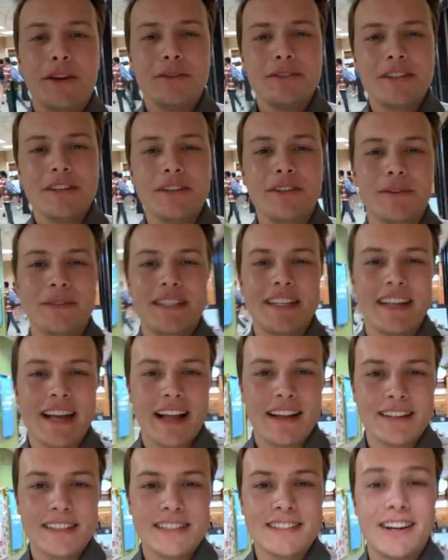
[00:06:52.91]
to
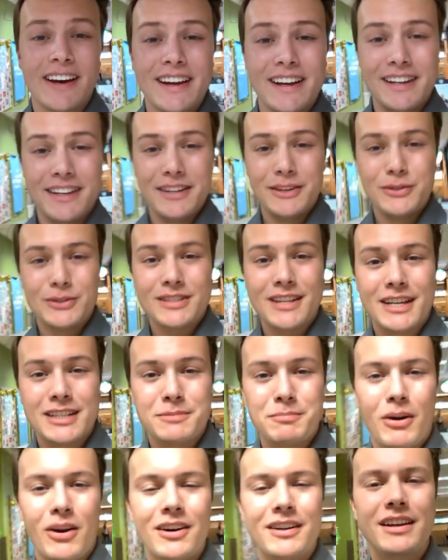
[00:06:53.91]
utdallas.edu
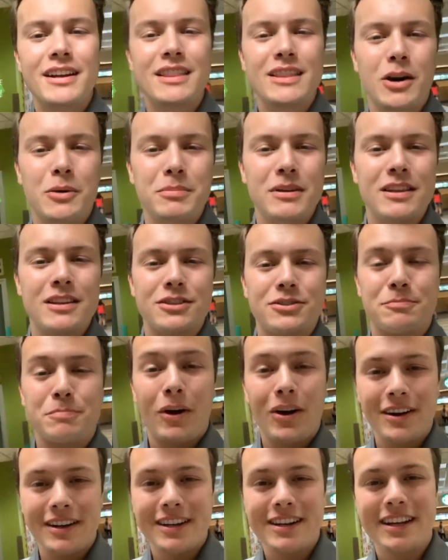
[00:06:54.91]
slash parking. That'll be the
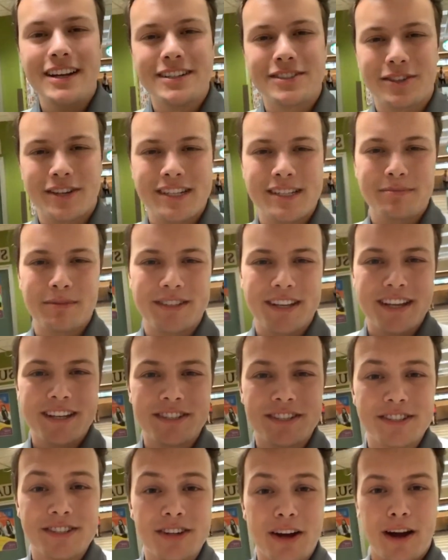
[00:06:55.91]
Parking and
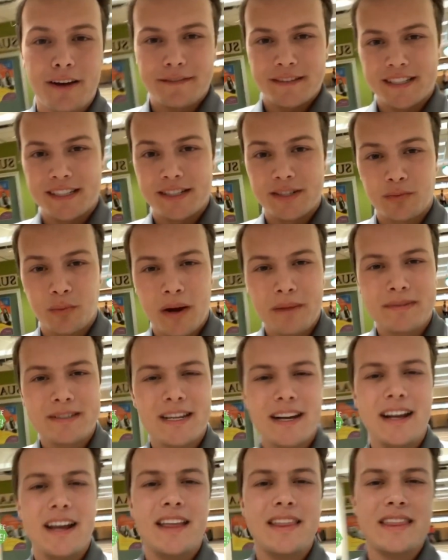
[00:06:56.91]
Transportation's office's
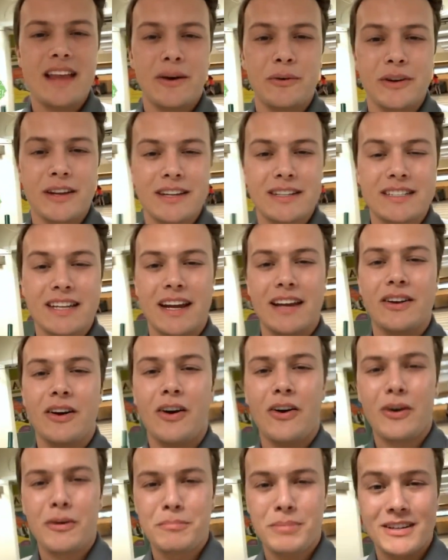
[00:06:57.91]
website, and that will contain
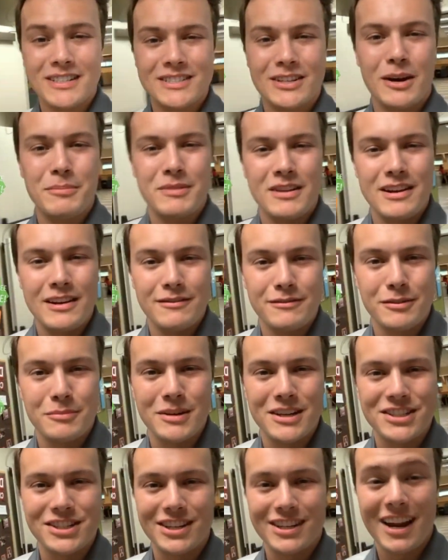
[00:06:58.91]
all bus stop and information.